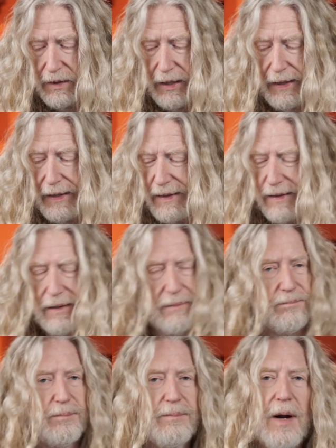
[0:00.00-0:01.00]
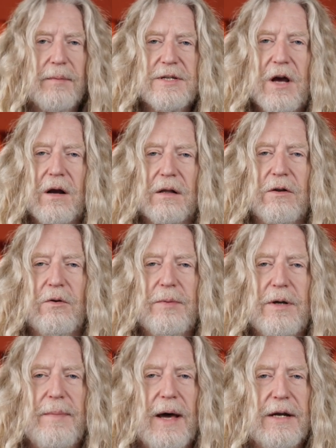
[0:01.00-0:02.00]
and probably talk a little
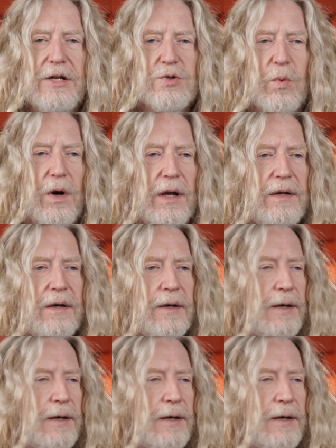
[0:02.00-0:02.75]
bit about each one.